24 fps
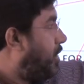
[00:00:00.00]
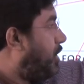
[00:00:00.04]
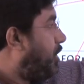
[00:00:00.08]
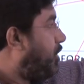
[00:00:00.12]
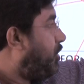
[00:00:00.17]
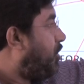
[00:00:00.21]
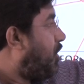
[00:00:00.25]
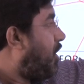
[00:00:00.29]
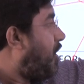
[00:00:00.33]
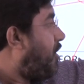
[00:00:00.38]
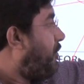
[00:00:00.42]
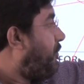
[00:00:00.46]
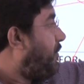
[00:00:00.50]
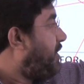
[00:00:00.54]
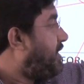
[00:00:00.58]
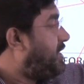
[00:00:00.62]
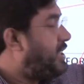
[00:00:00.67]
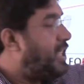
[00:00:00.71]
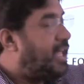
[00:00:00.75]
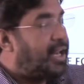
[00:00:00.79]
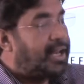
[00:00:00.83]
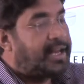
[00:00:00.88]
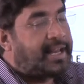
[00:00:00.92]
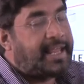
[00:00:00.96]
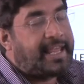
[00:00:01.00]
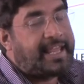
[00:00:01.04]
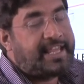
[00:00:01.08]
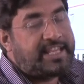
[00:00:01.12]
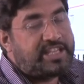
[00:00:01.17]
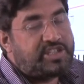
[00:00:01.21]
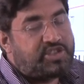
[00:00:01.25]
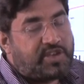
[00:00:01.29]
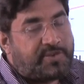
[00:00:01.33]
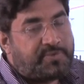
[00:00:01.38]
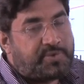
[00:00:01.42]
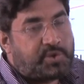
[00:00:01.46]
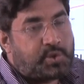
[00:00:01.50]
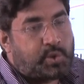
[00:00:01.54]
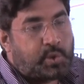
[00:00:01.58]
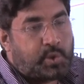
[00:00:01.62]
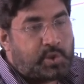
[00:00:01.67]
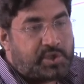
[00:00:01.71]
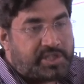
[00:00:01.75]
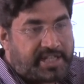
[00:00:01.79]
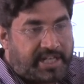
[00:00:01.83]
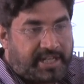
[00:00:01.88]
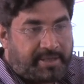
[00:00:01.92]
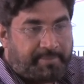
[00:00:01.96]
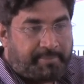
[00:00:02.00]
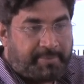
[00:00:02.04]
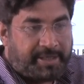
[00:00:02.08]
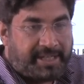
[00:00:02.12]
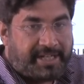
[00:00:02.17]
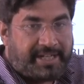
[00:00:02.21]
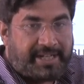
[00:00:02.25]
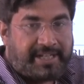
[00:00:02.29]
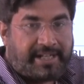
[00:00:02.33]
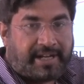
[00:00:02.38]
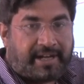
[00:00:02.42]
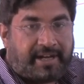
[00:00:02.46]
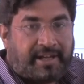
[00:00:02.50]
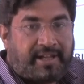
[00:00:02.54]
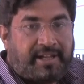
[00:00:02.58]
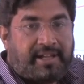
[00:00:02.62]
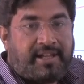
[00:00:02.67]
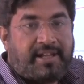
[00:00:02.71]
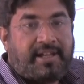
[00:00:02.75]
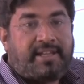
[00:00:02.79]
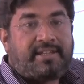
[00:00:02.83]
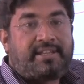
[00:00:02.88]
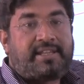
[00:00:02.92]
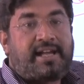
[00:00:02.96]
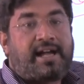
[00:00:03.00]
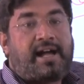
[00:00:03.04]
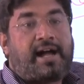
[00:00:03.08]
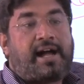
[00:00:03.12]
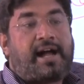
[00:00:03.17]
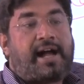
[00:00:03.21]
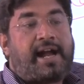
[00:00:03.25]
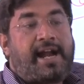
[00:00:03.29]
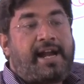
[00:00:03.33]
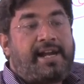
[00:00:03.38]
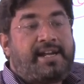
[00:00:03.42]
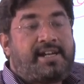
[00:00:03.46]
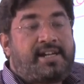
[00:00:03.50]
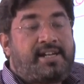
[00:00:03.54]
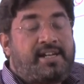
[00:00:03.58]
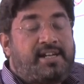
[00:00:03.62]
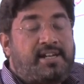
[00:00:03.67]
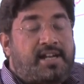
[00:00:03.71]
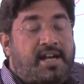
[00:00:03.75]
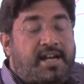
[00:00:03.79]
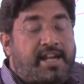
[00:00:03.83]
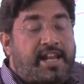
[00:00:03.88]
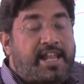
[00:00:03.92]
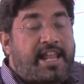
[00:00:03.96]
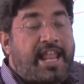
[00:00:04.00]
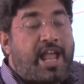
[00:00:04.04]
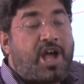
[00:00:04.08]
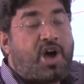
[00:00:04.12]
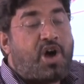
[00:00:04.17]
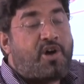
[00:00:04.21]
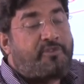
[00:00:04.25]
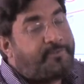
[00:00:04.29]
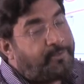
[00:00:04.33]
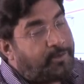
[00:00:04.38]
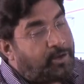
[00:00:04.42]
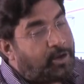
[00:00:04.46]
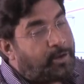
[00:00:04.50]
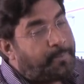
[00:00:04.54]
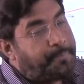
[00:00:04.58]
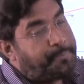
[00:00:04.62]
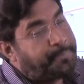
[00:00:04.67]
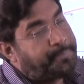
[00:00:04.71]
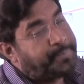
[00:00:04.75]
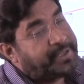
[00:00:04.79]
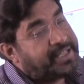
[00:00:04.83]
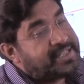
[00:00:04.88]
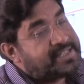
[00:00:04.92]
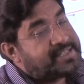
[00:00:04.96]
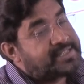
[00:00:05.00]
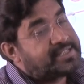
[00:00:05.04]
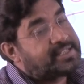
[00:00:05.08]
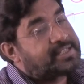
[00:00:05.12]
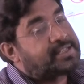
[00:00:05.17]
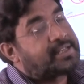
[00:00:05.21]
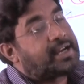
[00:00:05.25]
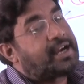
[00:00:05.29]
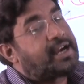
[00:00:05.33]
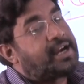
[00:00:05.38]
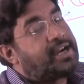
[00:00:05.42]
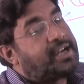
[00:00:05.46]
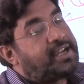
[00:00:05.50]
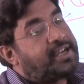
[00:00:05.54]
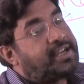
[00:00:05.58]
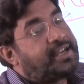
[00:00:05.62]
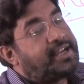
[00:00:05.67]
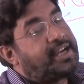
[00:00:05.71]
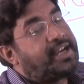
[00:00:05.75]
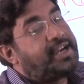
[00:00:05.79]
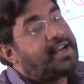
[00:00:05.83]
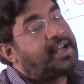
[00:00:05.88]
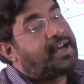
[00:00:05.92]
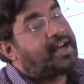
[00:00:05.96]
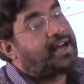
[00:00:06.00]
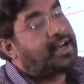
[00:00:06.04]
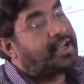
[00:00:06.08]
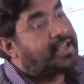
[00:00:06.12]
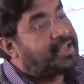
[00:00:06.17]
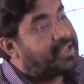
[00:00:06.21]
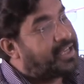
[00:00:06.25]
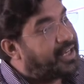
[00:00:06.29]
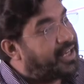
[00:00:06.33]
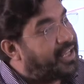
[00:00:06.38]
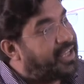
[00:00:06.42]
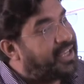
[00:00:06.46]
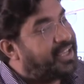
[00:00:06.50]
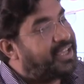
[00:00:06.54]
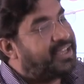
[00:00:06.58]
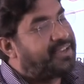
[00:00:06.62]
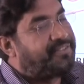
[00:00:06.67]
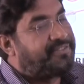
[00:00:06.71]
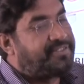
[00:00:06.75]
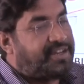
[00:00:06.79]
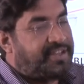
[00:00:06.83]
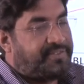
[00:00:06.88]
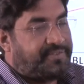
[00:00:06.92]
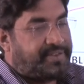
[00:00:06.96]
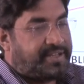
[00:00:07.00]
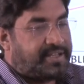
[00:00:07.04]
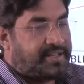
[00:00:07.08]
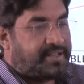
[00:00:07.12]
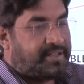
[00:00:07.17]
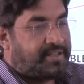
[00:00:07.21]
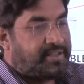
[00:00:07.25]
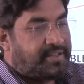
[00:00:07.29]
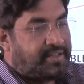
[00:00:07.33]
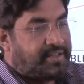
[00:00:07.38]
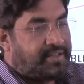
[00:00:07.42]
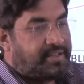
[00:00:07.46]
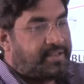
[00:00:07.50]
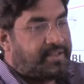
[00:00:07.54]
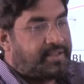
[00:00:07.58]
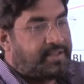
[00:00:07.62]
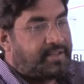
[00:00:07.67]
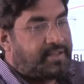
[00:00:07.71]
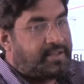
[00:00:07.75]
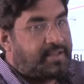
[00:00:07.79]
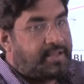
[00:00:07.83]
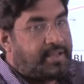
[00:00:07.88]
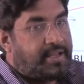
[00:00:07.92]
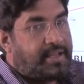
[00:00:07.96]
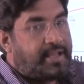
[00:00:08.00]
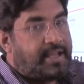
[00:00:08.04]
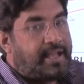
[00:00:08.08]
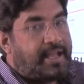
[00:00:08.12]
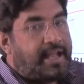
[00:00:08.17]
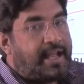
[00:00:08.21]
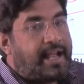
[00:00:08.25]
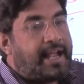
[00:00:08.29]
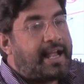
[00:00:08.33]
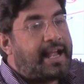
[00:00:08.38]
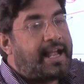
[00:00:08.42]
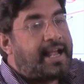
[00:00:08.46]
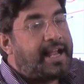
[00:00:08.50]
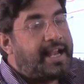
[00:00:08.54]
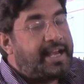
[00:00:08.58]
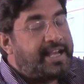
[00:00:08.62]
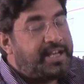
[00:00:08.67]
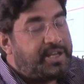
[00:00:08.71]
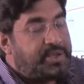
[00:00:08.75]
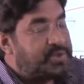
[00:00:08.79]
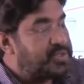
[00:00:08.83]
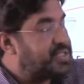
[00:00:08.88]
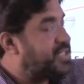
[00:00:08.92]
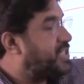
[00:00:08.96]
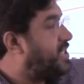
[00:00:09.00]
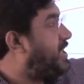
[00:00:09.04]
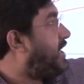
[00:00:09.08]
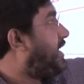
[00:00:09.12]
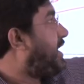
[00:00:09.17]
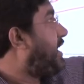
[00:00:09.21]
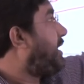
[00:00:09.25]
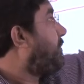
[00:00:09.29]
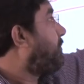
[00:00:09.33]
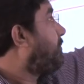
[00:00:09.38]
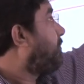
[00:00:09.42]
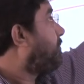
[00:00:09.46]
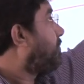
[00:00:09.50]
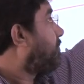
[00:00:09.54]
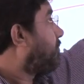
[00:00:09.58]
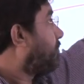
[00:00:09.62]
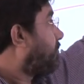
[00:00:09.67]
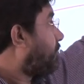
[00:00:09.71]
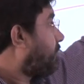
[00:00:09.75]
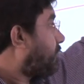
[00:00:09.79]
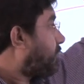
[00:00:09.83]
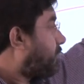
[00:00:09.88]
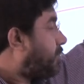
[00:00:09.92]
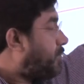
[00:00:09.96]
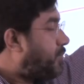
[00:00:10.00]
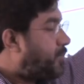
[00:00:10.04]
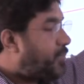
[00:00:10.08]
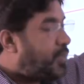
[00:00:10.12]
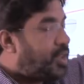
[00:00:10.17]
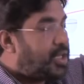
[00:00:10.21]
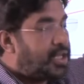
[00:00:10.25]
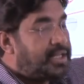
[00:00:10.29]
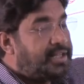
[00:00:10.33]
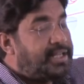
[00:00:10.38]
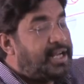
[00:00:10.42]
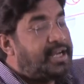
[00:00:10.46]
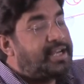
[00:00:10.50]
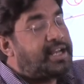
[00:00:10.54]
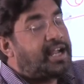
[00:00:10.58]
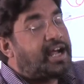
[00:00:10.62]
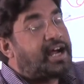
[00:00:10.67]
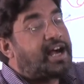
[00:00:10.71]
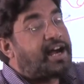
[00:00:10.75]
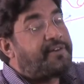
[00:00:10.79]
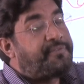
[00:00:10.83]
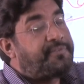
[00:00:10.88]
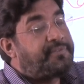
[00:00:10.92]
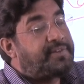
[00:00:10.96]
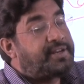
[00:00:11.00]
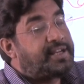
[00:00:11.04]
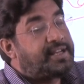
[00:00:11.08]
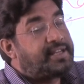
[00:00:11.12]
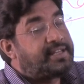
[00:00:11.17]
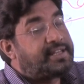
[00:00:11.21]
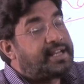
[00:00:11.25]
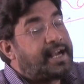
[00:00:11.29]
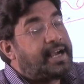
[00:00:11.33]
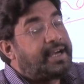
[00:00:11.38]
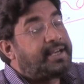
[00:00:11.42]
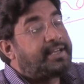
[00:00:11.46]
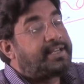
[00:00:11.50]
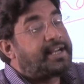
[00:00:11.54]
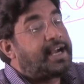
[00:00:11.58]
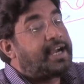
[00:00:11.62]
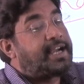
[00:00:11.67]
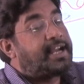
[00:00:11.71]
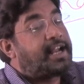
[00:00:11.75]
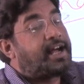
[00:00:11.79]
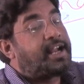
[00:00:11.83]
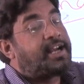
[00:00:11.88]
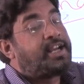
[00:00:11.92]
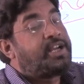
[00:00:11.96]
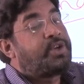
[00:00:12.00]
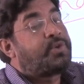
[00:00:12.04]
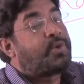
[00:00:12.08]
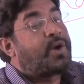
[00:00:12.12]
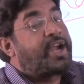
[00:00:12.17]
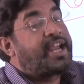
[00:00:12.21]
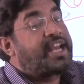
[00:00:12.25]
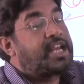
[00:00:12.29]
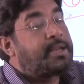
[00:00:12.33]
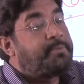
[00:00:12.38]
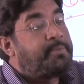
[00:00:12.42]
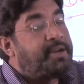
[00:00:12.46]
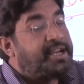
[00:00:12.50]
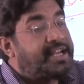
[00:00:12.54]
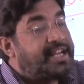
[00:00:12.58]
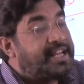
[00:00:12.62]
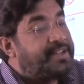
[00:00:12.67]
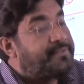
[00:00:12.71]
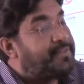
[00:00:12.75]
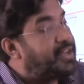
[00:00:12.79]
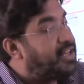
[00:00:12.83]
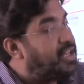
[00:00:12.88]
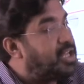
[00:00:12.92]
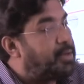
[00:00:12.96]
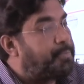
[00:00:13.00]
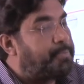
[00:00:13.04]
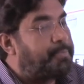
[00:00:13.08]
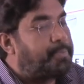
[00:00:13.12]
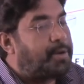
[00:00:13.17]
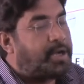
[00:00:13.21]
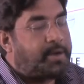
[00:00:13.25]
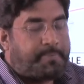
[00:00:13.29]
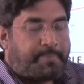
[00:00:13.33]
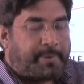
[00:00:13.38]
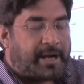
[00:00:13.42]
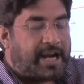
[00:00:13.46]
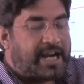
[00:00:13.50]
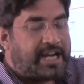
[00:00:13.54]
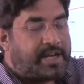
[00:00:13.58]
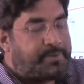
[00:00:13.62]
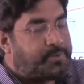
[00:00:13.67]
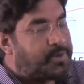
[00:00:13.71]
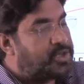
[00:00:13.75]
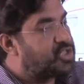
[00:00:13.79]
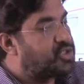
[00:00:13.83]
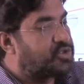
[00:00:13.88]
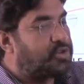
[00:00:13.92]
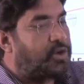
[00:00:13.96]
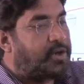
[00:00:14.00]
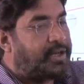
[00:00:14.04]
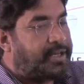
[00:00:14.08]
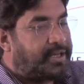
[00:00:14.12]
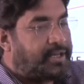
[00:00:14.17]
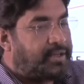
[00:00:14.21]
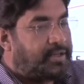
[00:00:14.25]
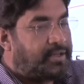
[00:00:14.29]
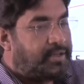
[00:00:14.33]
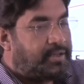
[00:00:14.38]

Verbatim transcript: Now with the rise of social media, the identity of oppressed started occurring everywhere. And you see that after that, that anonymity wala part was gone.